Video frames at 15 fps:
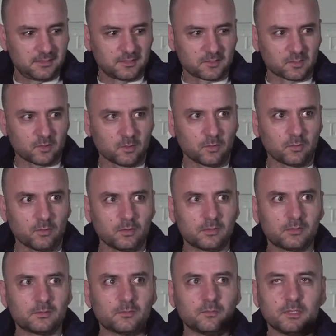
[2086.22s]
So
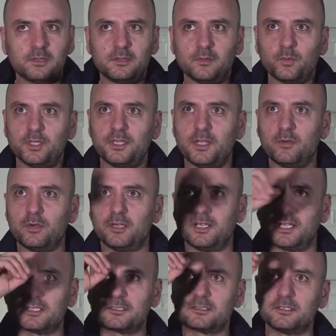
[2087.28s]
when when they were
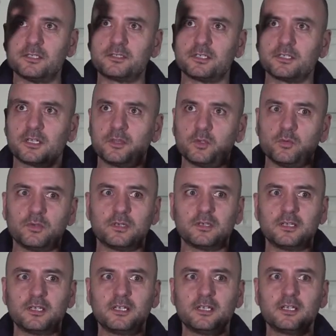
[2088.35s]
like searching and doing
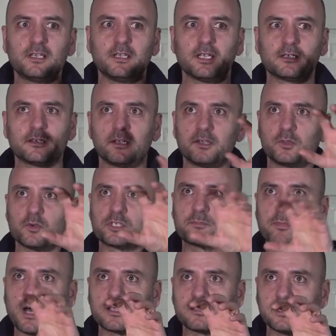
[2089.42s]
like running those
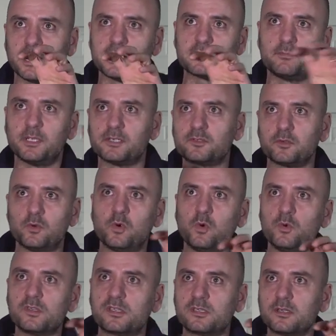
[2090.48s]
spotlights, make sure
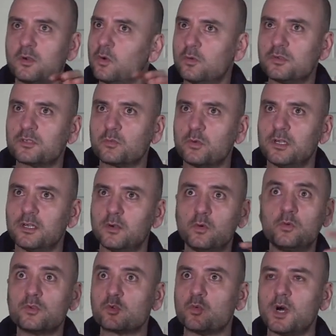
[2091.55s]
who's who's where,
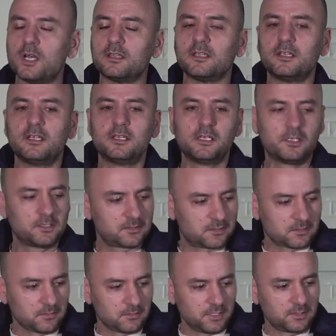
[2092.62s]
who's what.
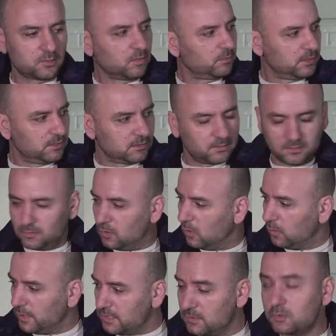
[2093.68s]
So they told me
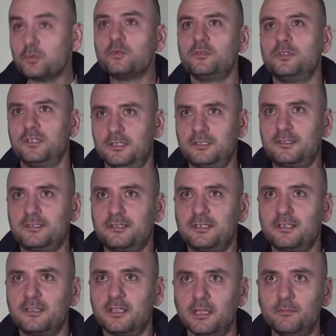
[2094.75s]
always do this.
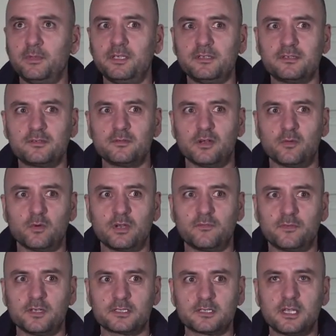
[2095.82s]
That means you are one of
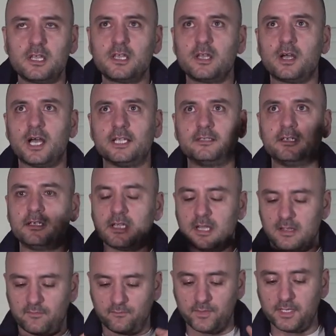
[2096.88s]
us. I didn't
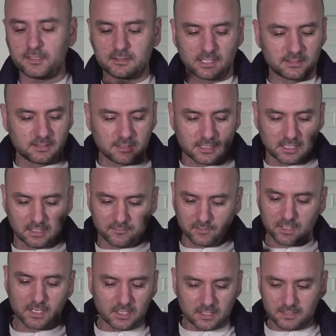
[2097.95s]
have vest, I didn't have
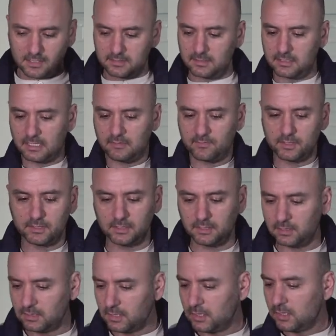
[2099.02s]
gun, I didn't have any
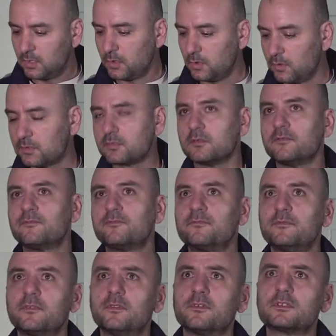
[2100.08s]
those of
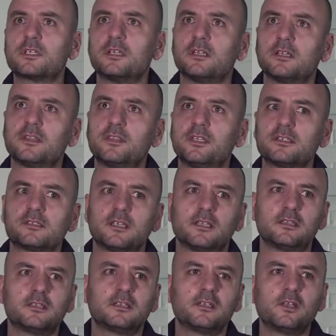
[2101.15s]
those kind of things
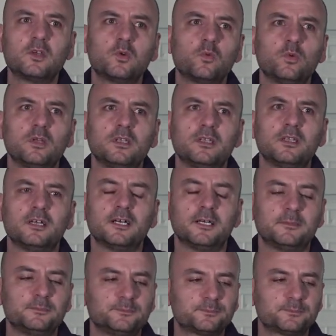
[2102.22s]
that will, um,